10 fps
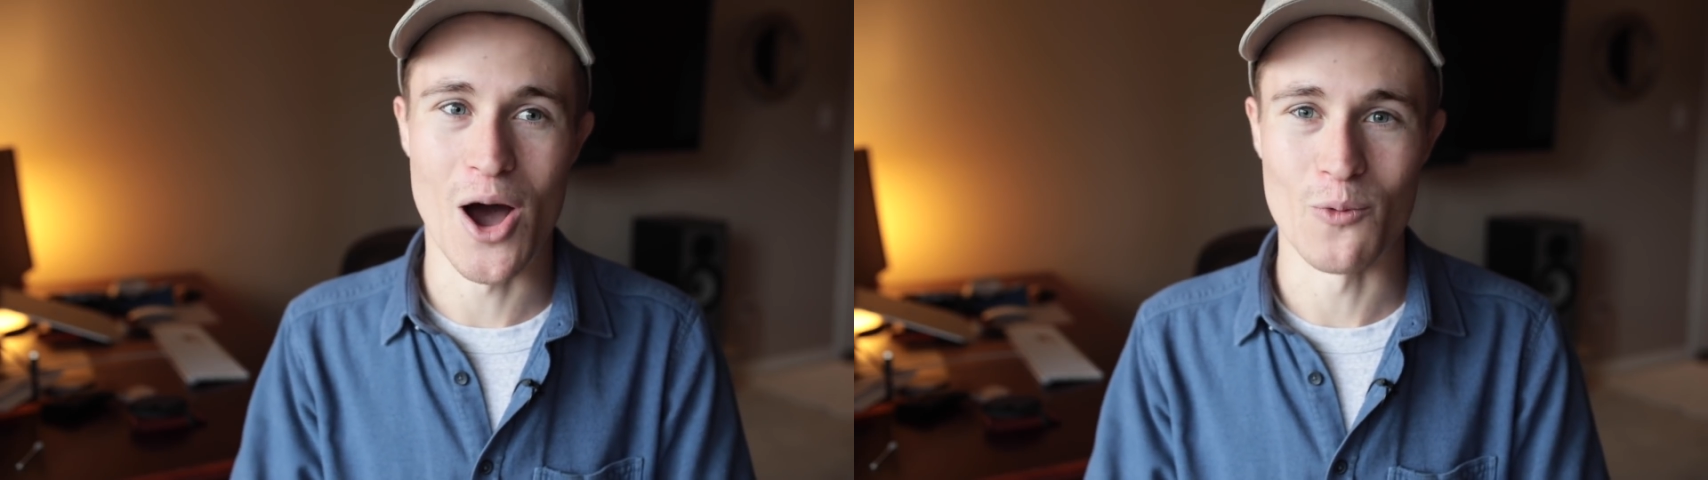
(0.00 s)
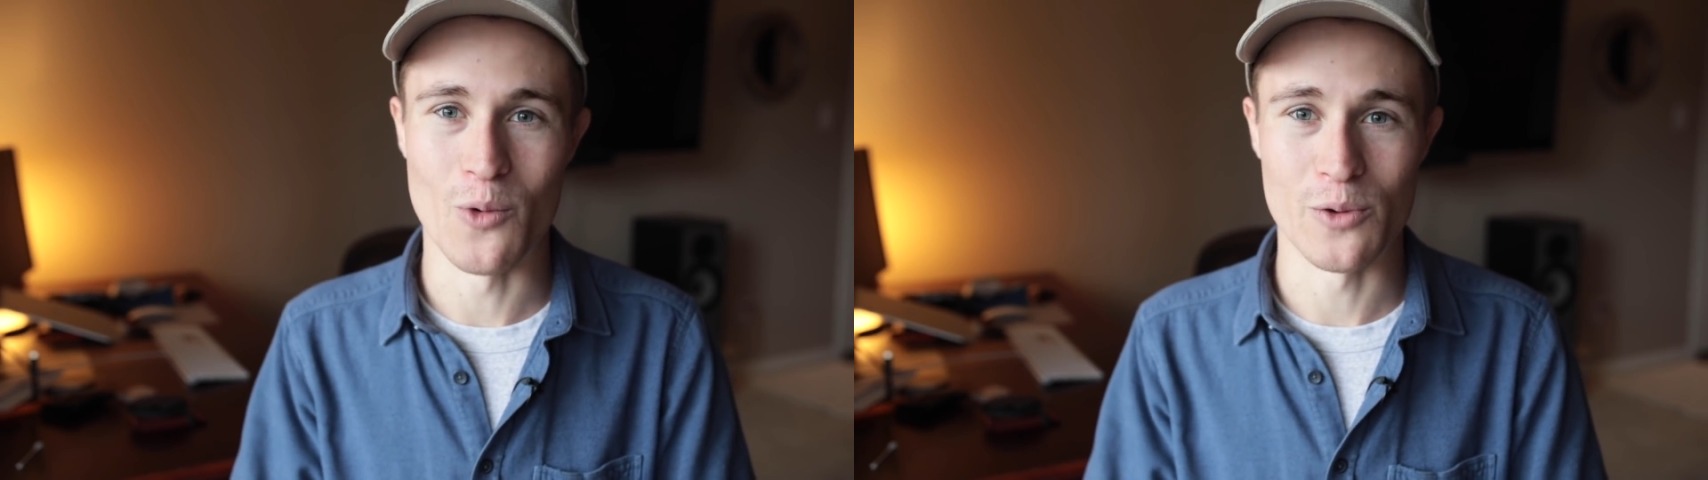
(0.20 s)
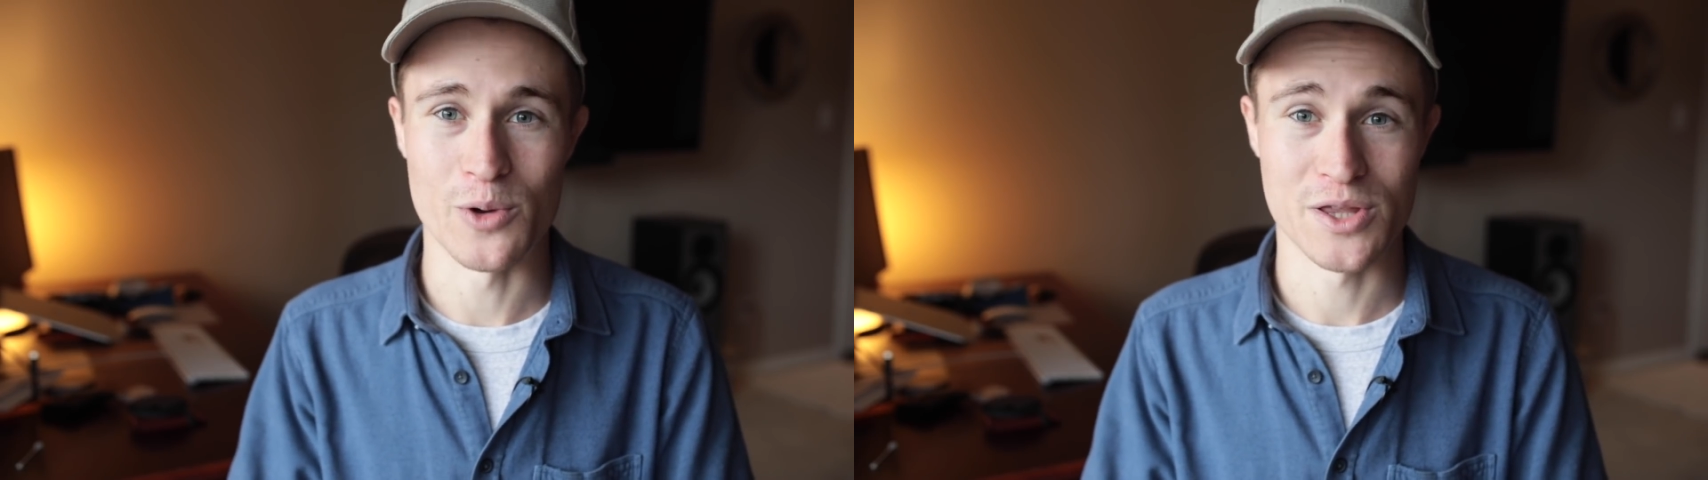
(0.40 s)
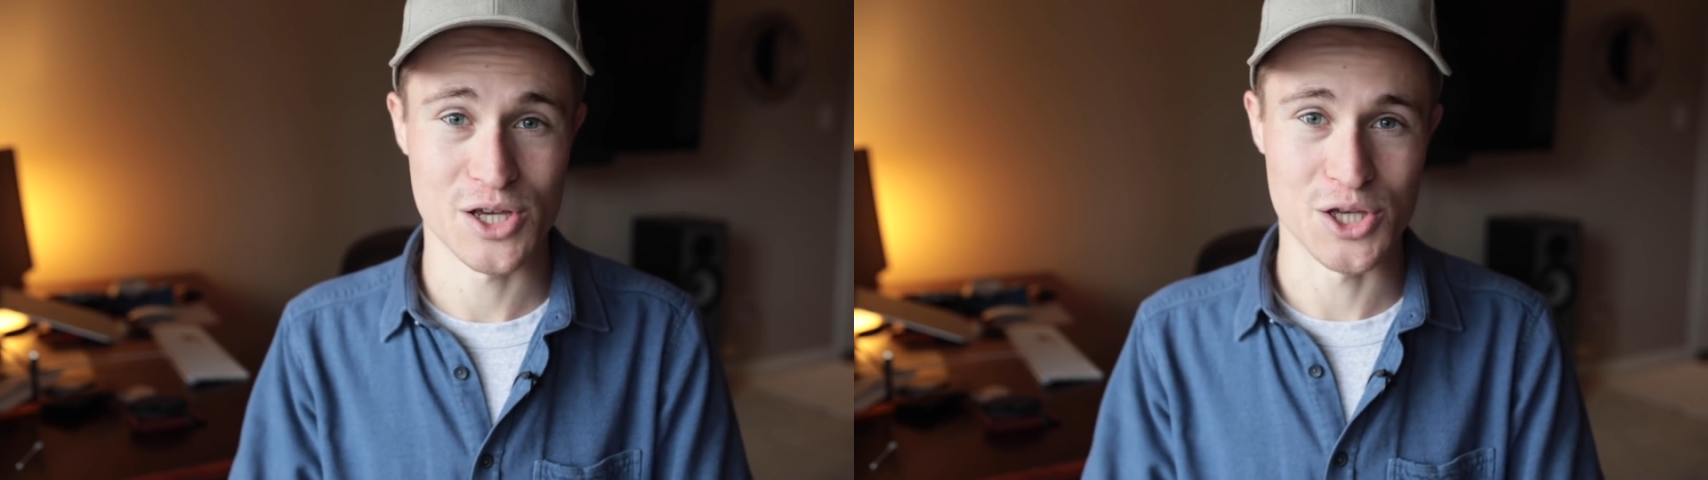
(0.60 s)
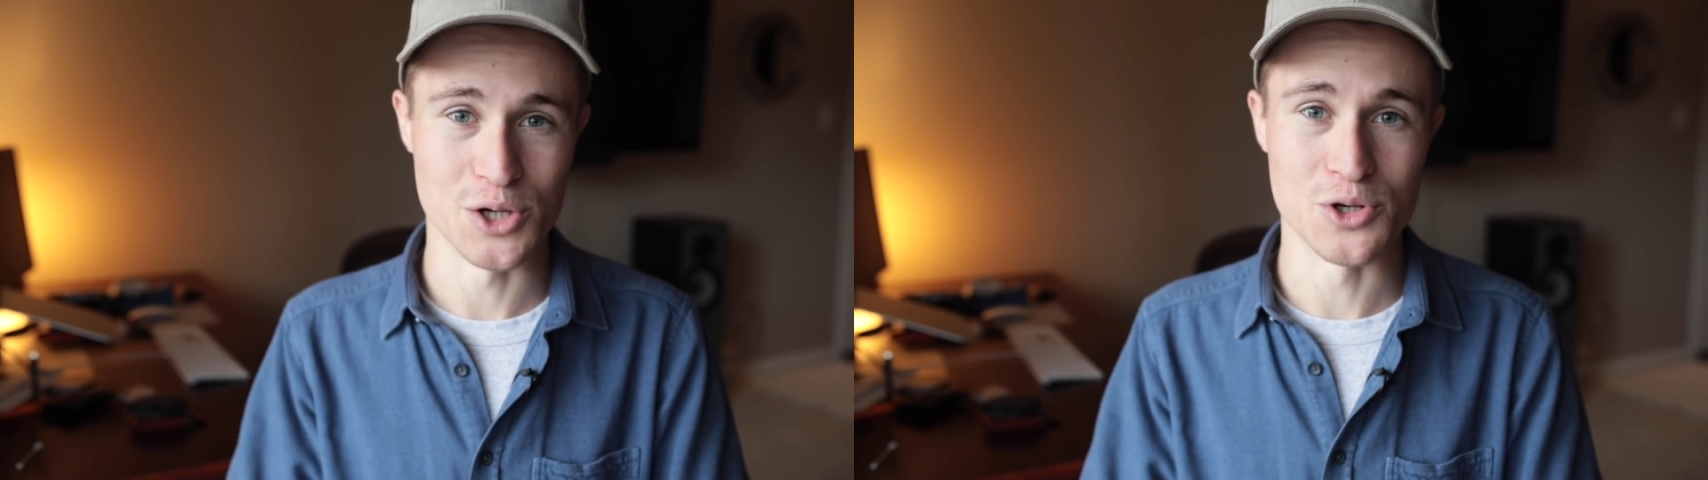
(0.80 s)
on one with a
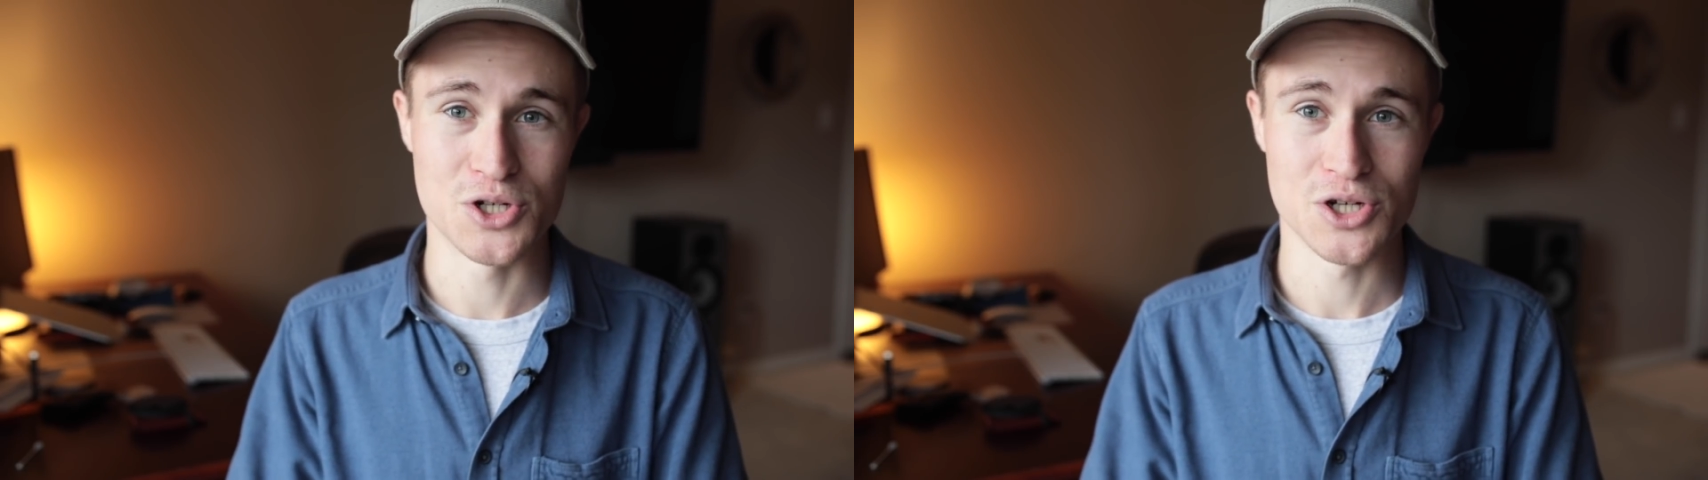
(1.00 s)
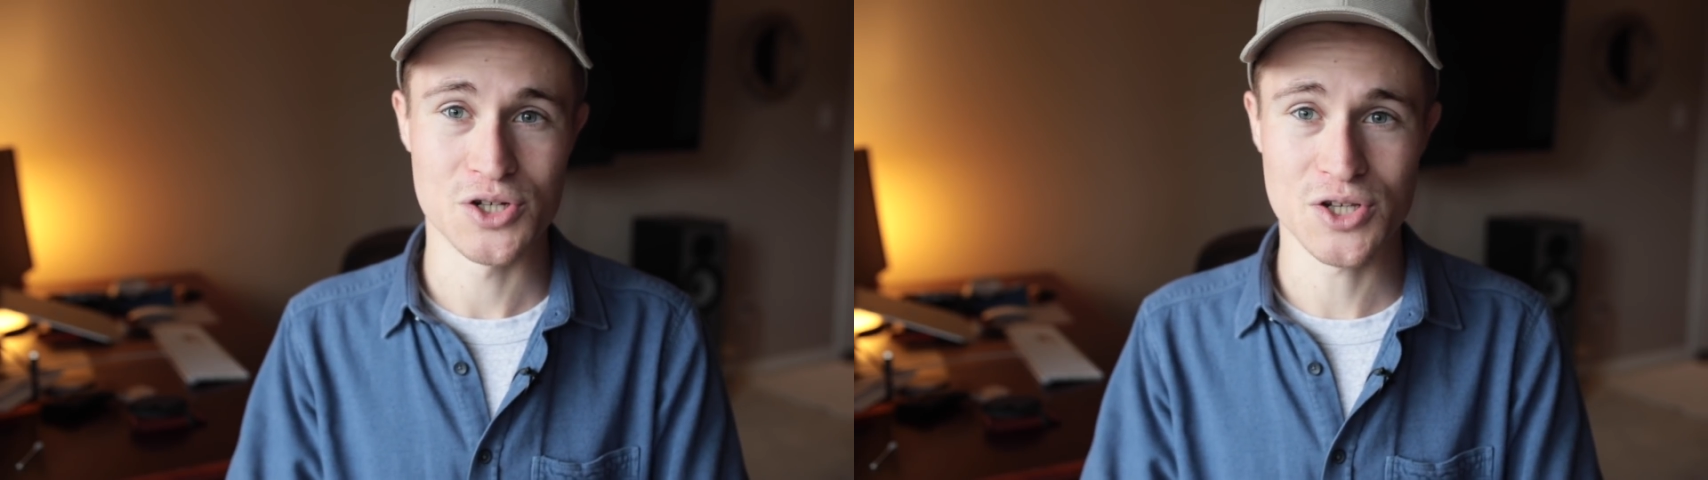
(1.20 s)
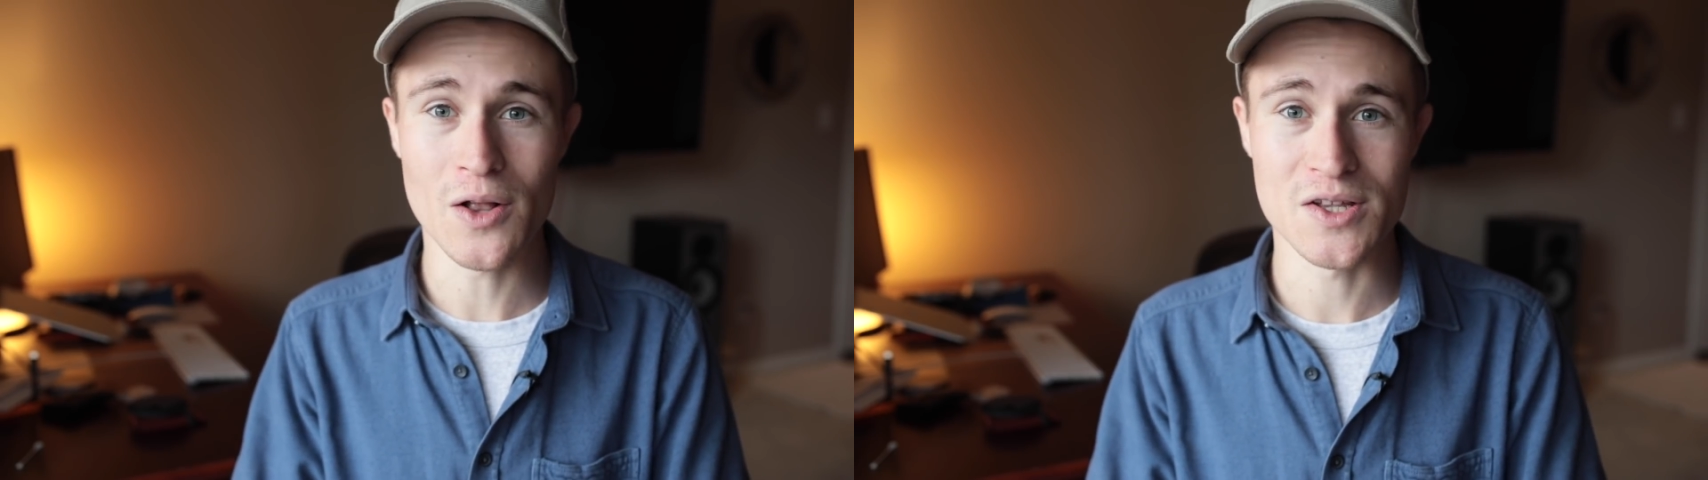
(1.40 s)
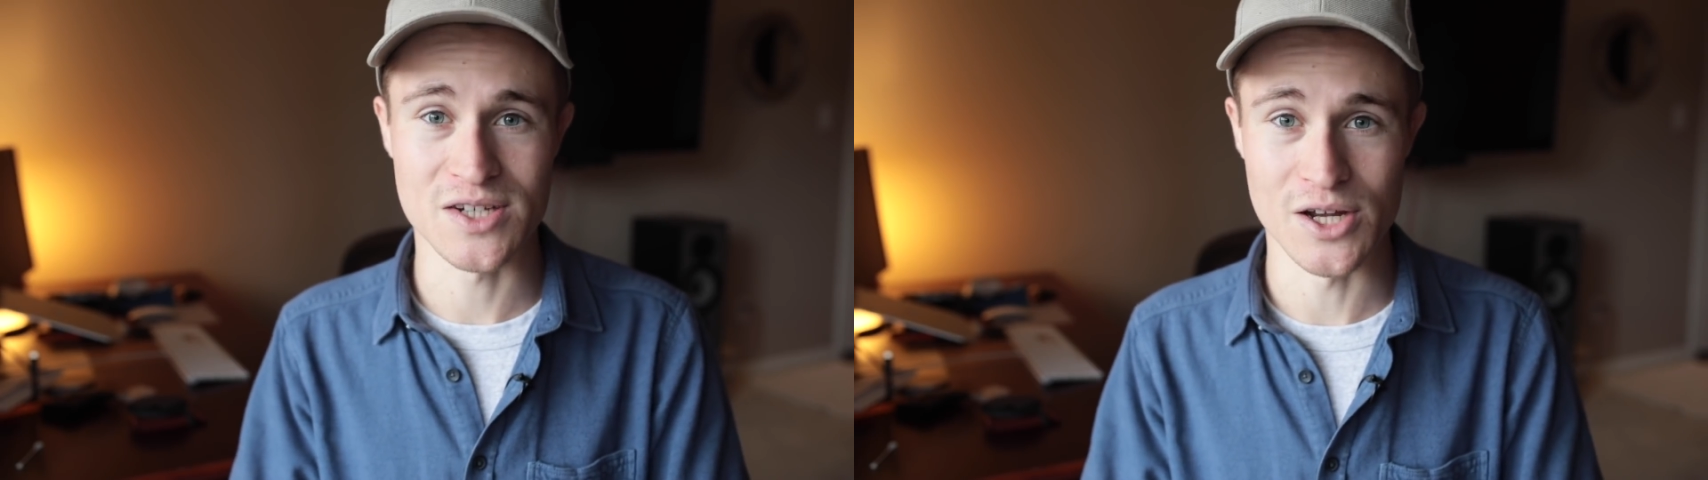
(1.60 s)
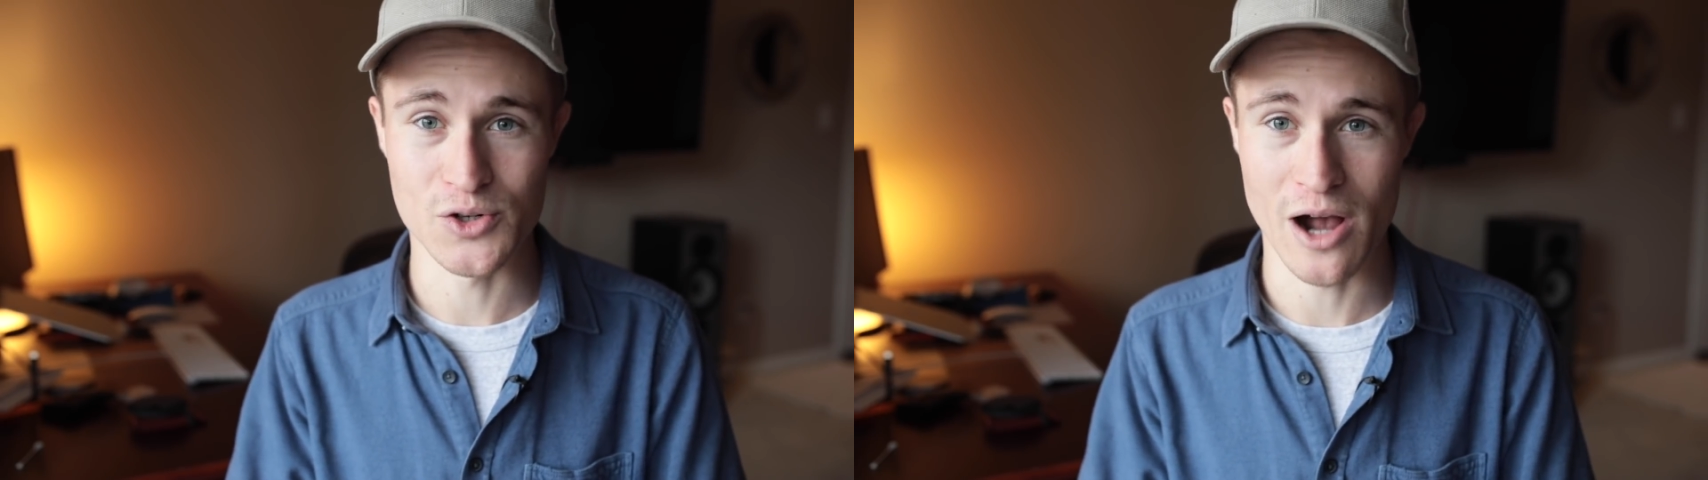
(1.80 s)
huge
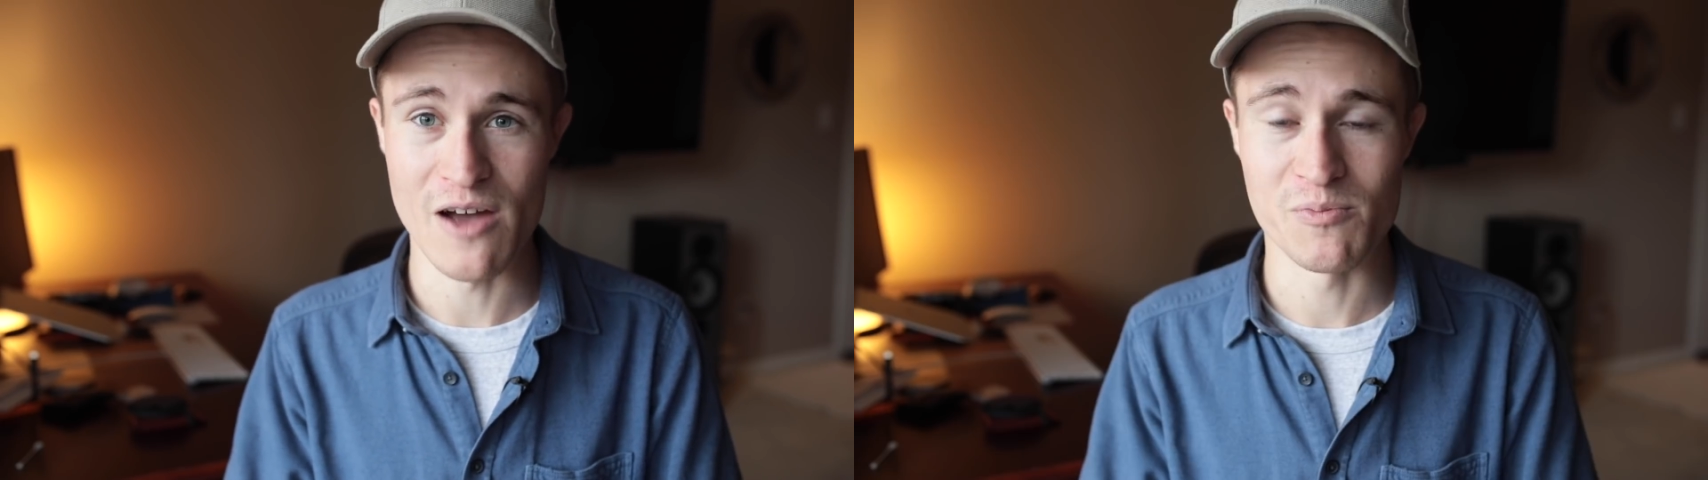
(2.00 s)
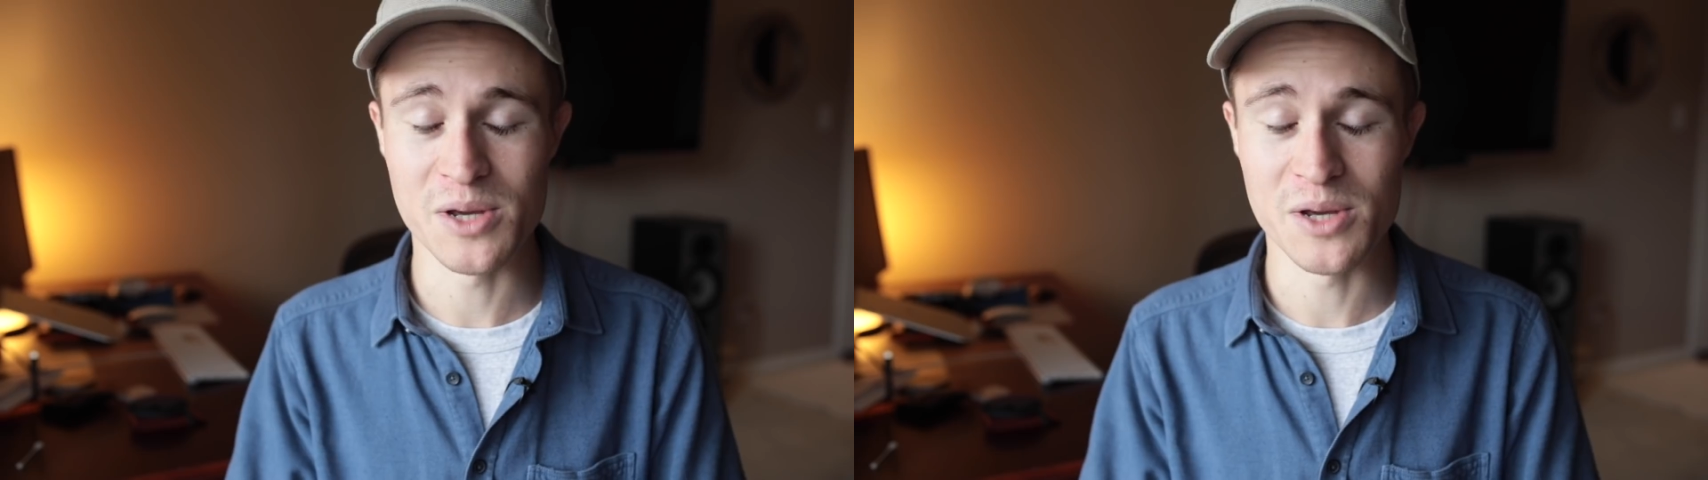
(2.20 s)
solid-state drive,